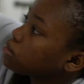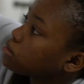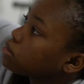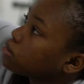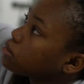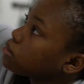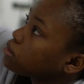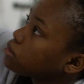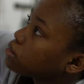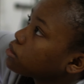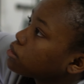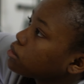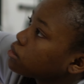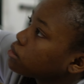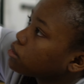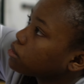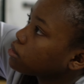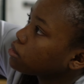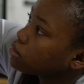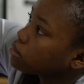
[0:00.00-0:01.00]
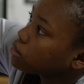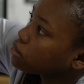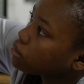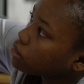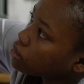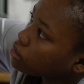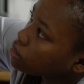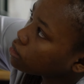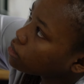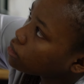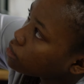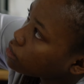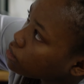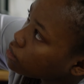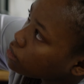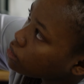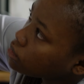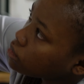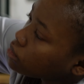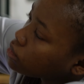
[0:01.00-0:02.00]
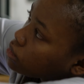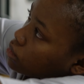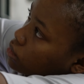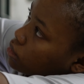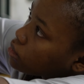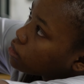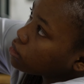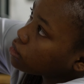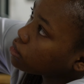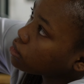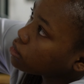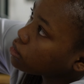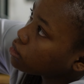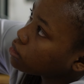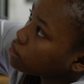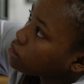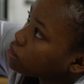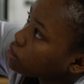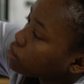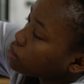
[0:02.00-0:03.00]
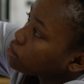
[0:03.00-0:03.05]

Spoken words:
fine-tuning and building and completing their printers.